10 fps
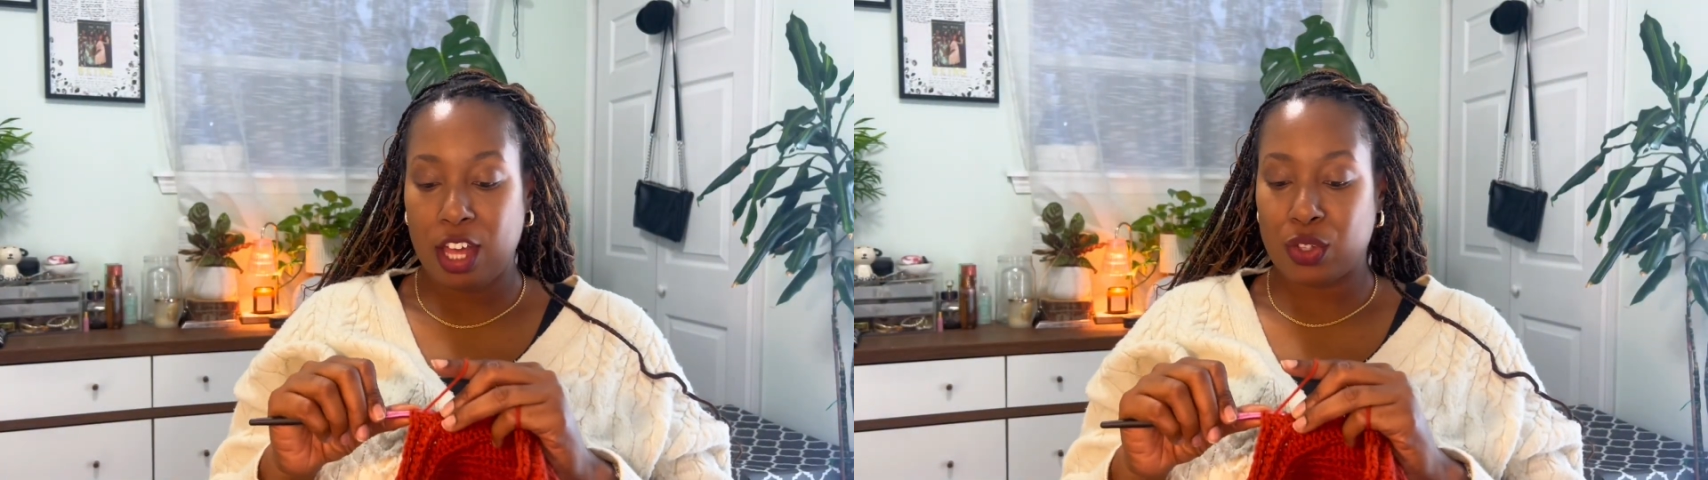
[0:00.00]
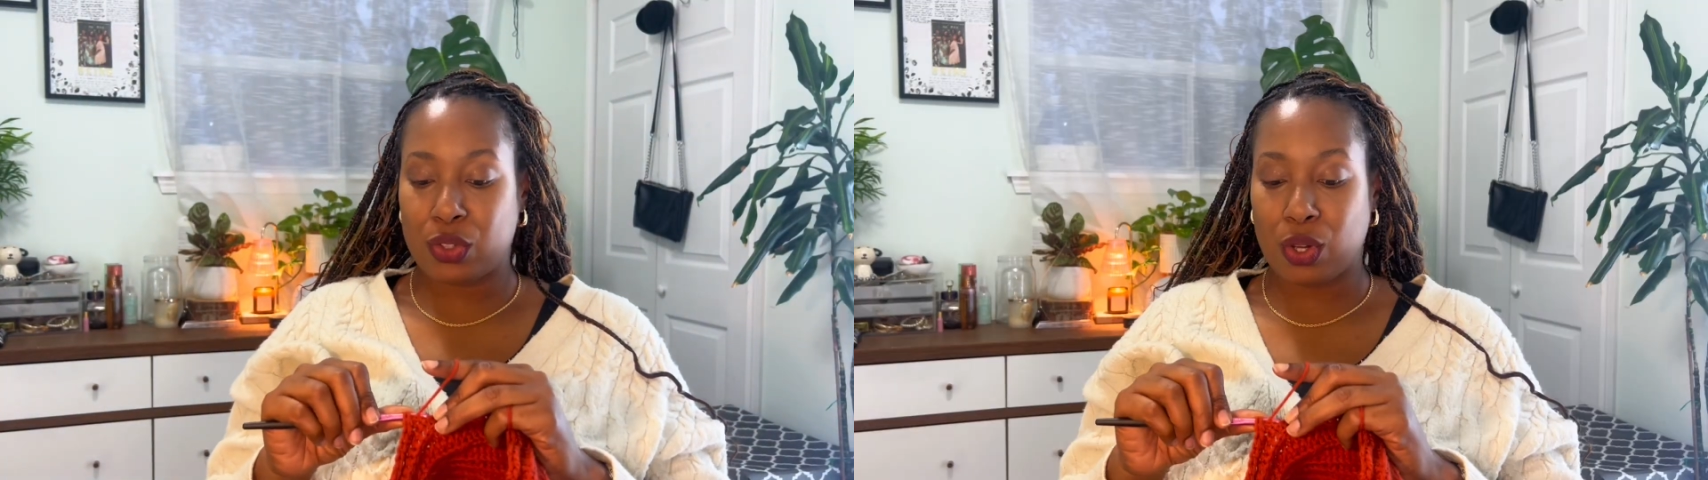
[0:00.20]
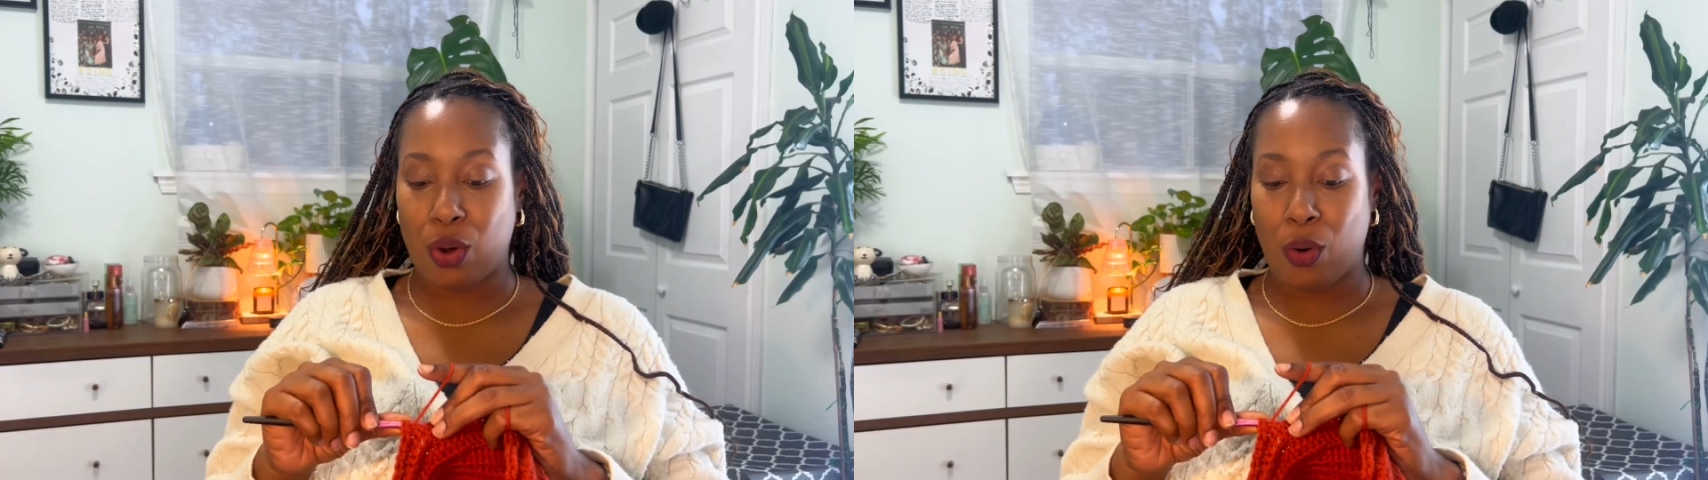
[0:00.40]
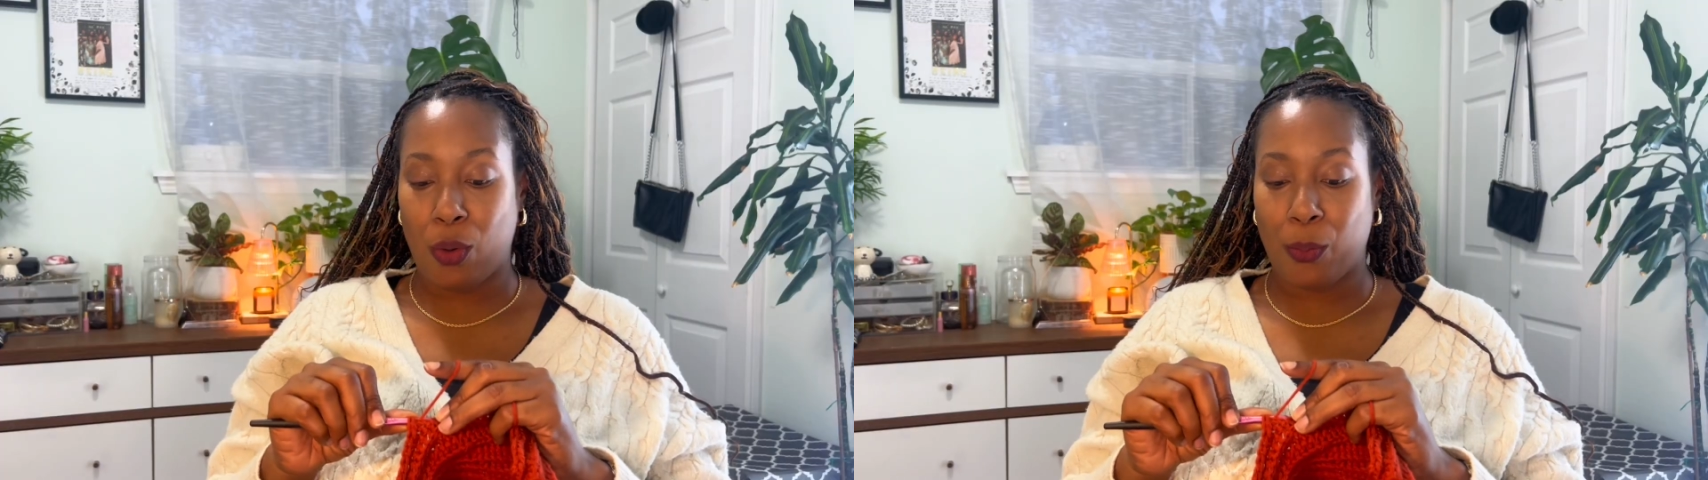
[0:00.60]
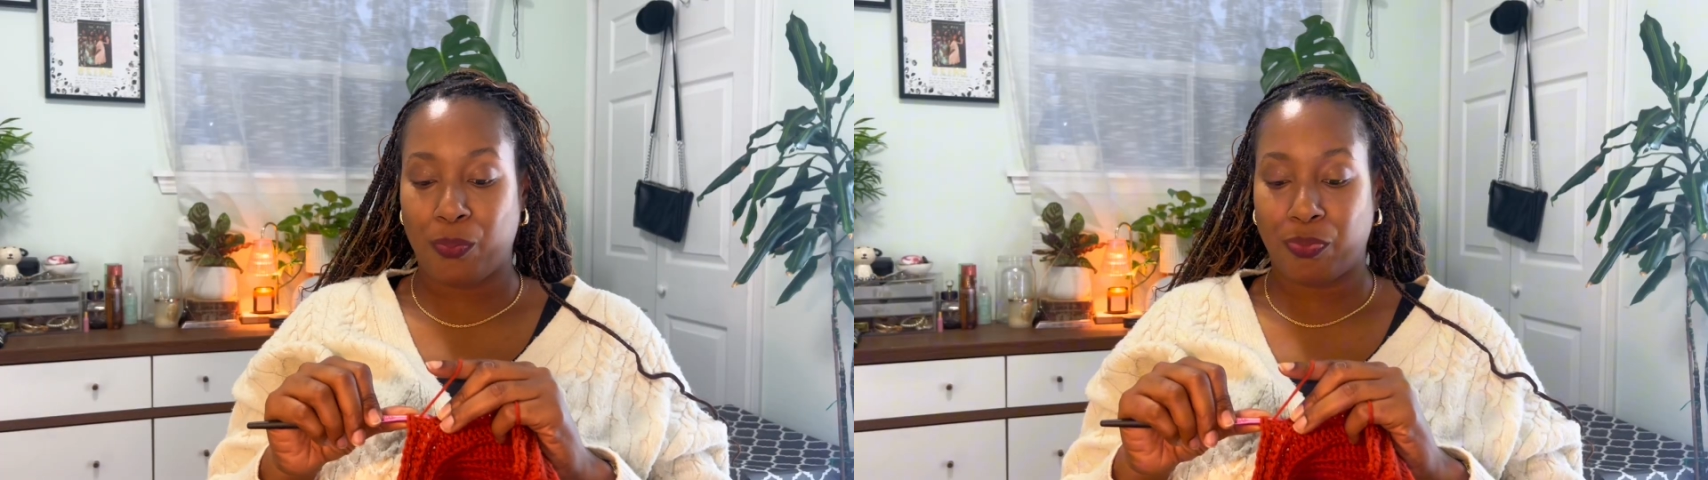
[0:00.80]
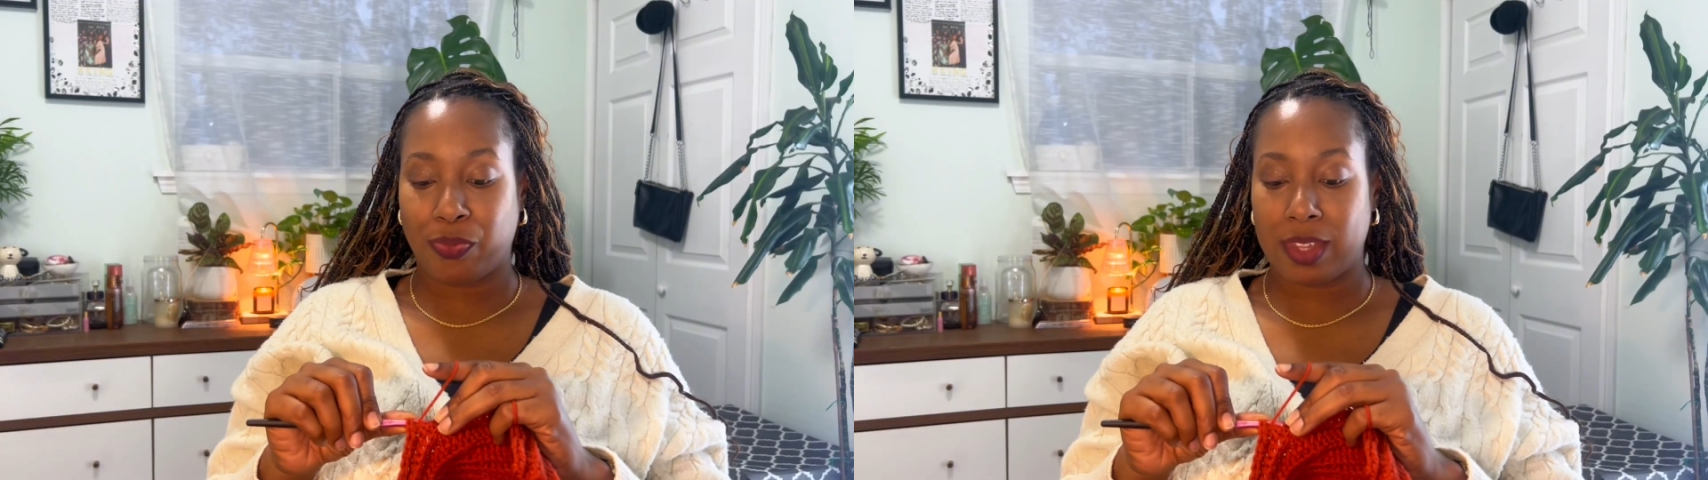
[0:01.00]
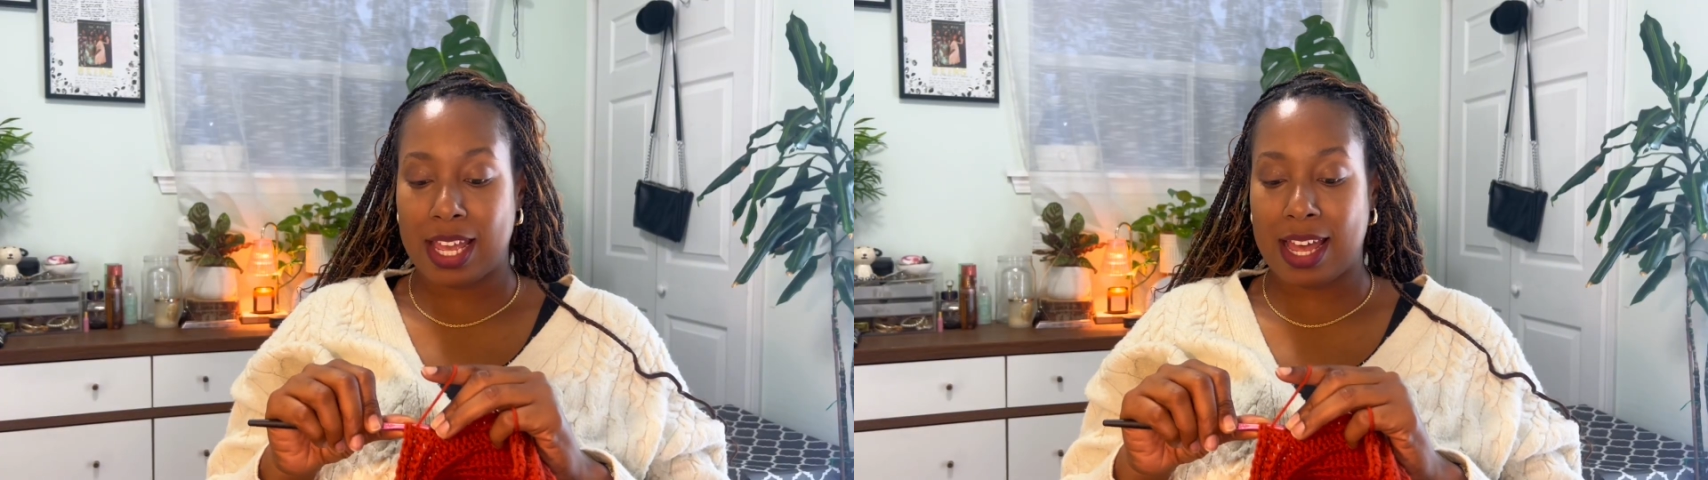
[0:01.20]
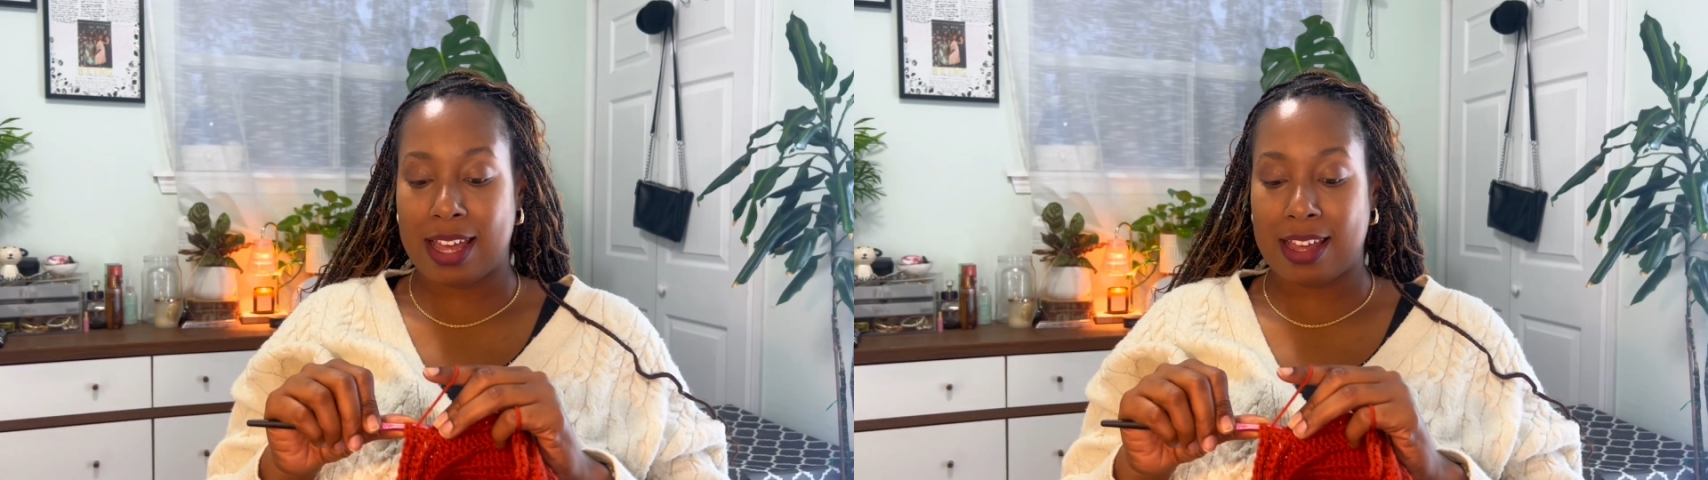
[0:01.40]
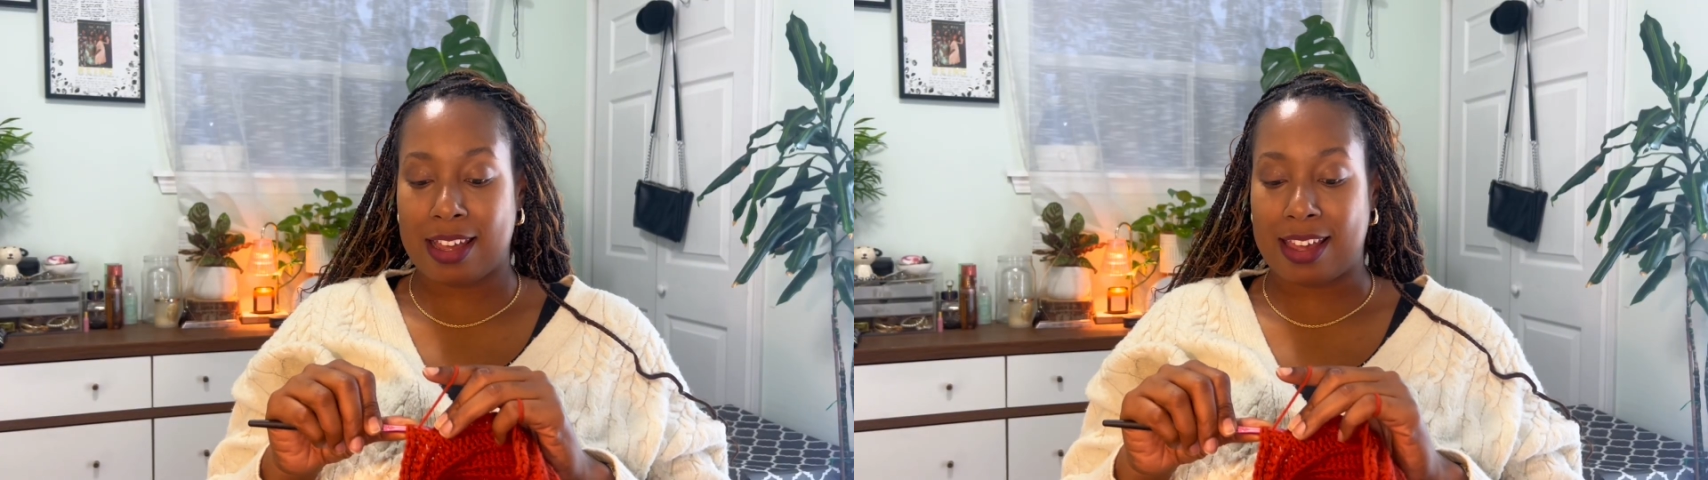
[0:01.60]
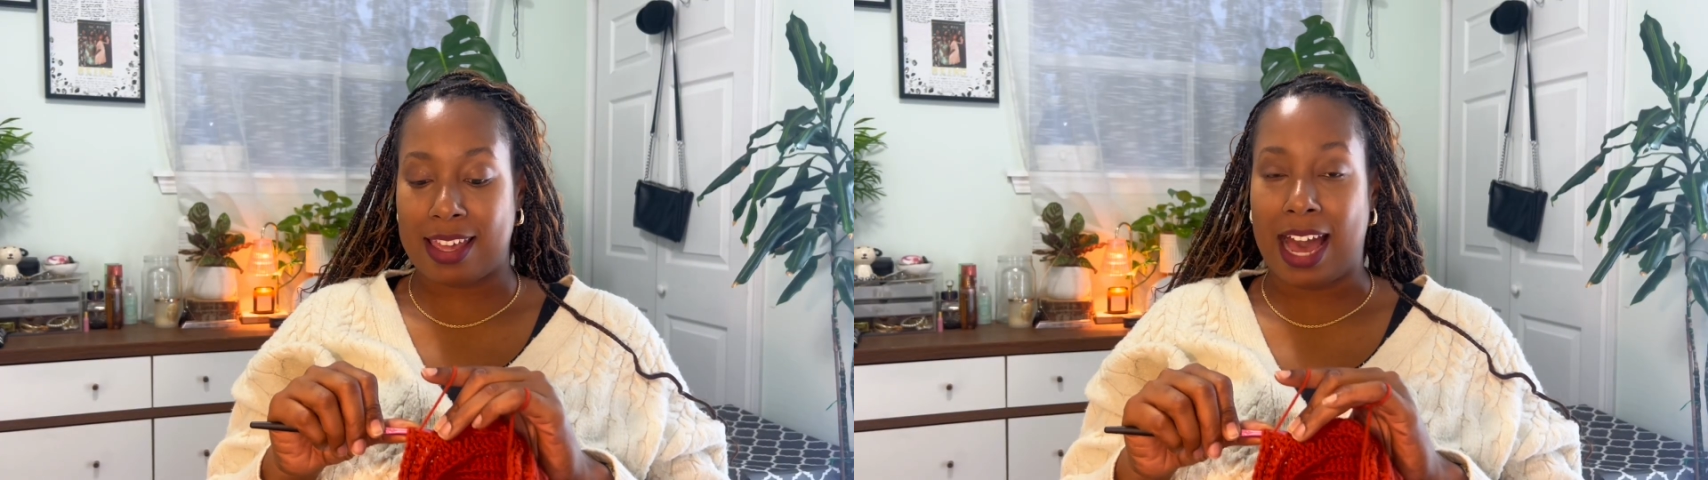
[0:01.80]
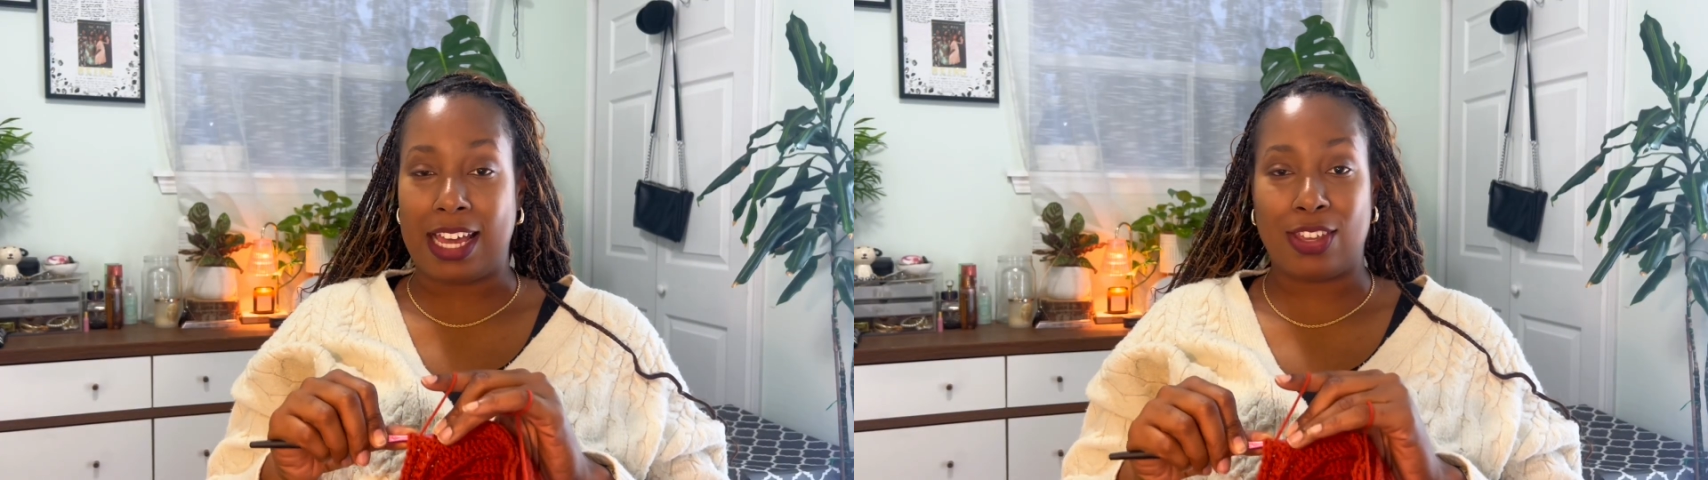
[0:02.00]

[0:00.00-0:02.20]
So yeah,